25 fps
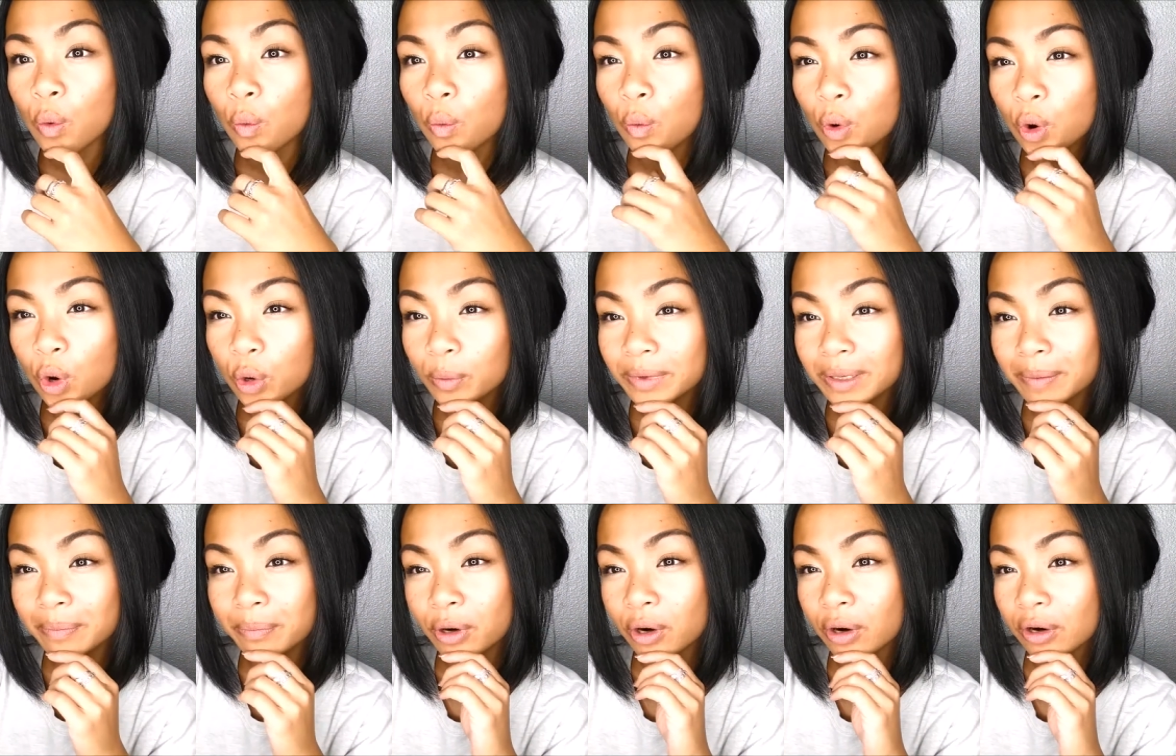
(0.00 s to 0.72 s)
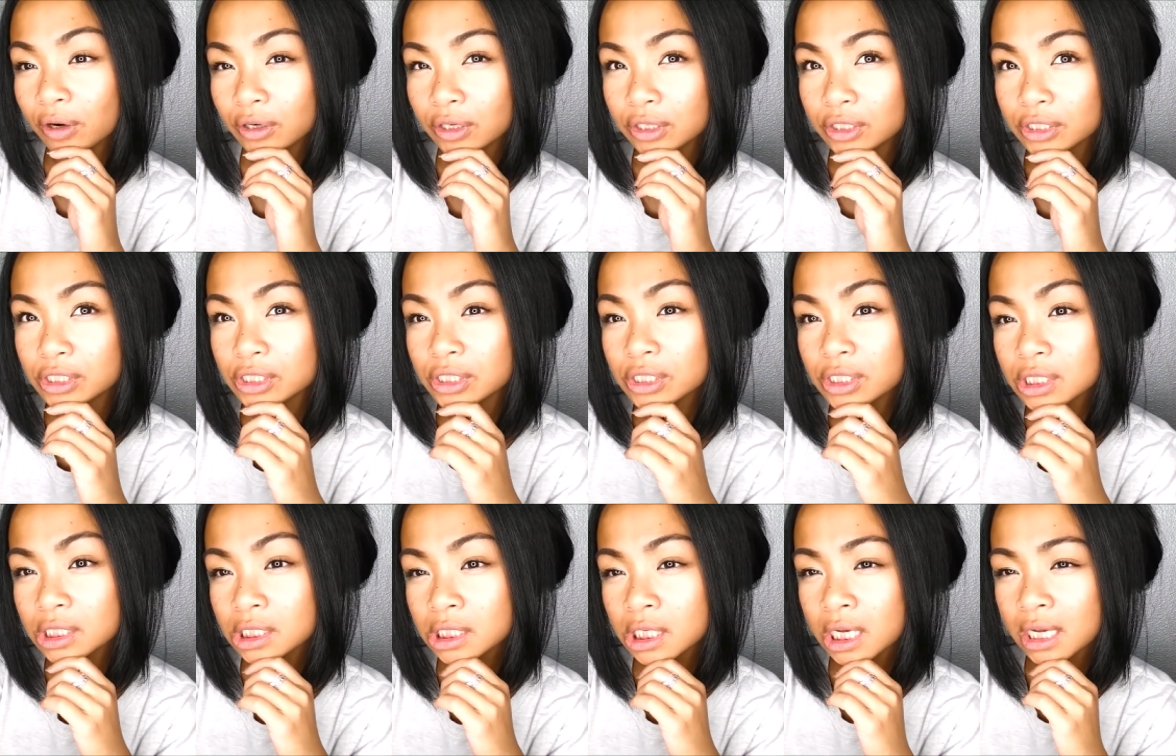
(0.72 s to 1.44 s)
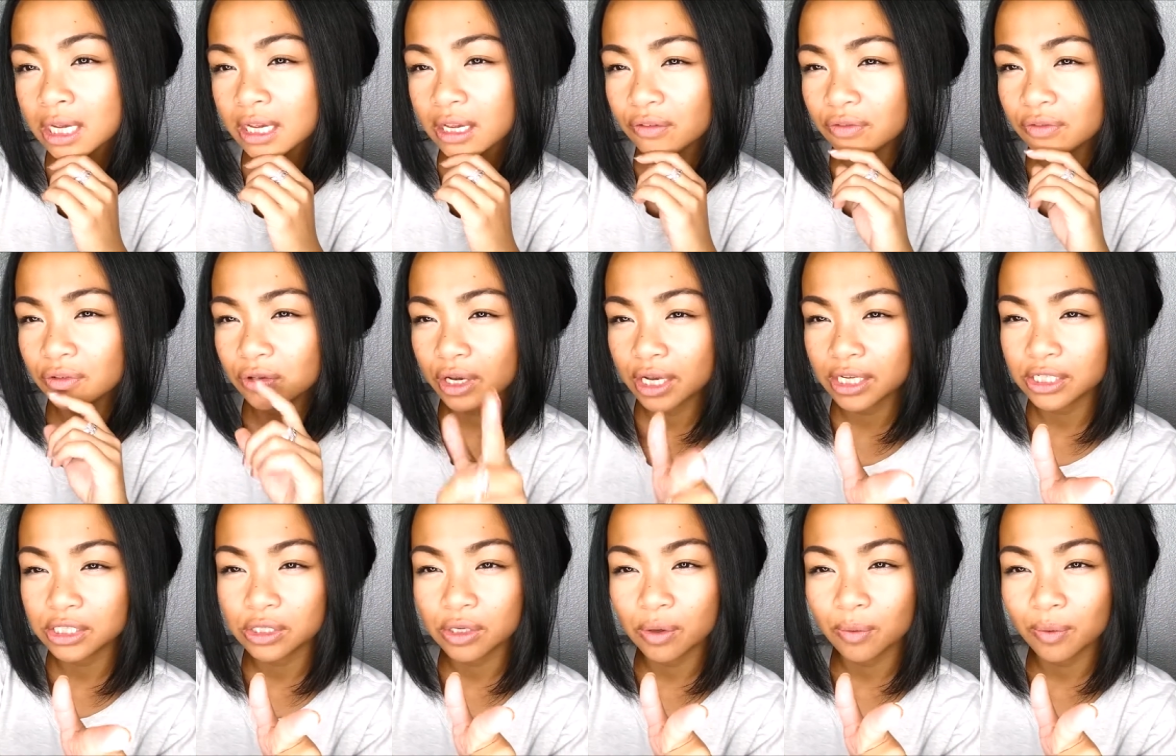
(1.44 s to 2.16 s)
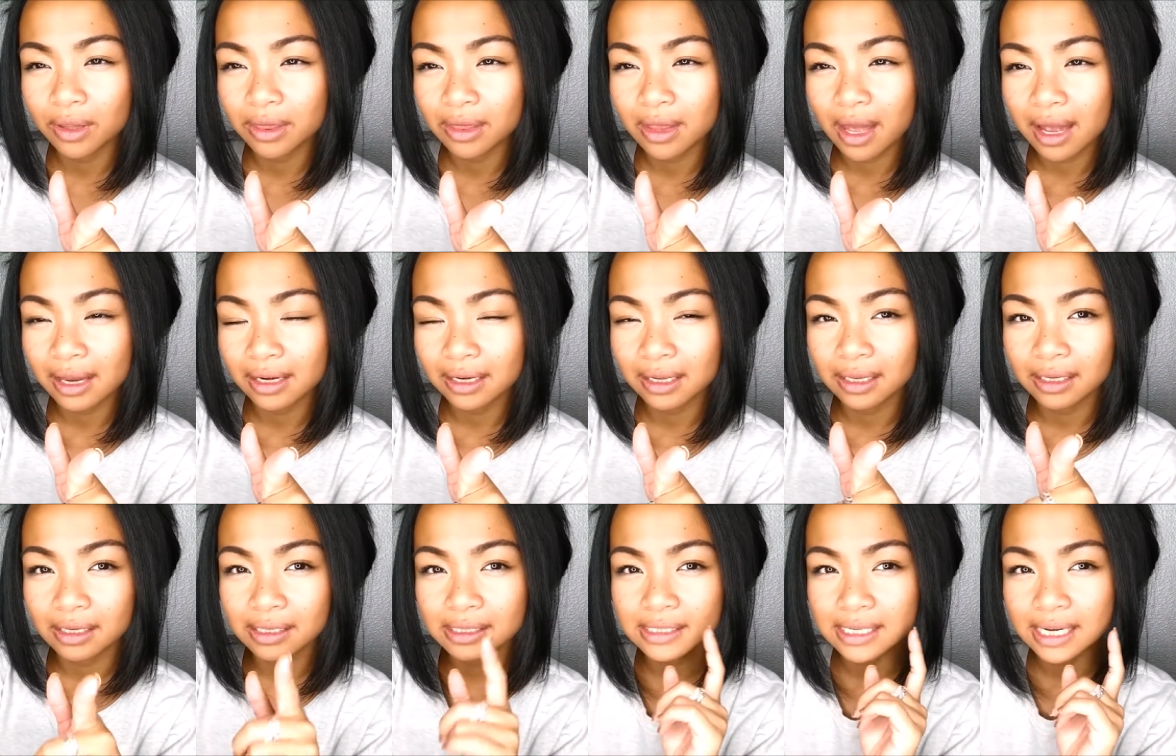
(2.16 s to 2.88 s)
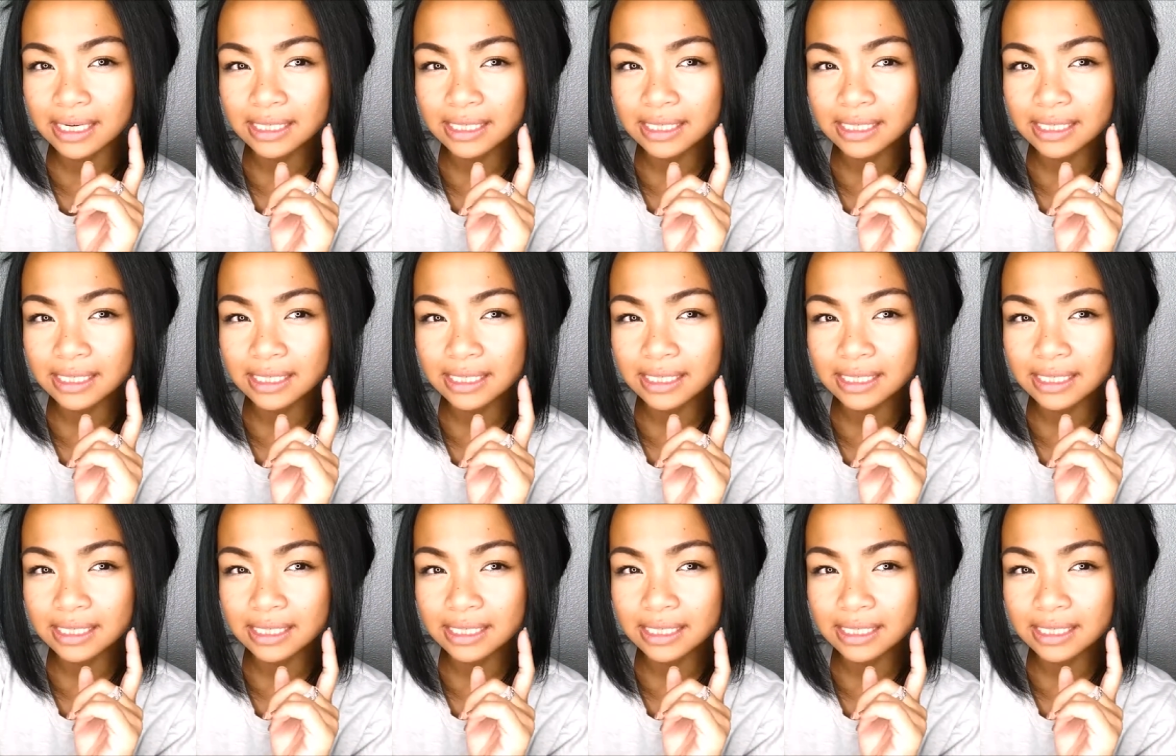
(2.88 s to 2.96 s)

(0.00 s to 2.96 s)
Warby Parker's, if you guys know what that is.